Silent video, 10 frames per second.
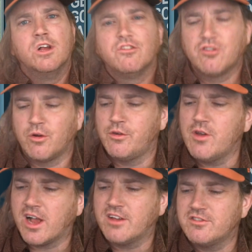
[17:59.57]
So you
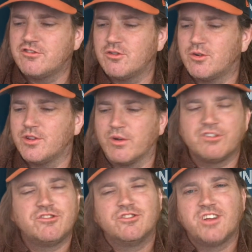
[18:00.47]
guys enjoy the
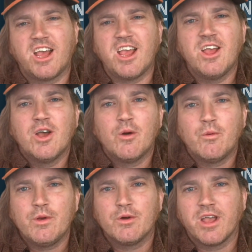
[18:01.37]
rest of your day.
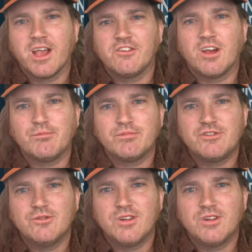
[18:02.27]
We will catch up with you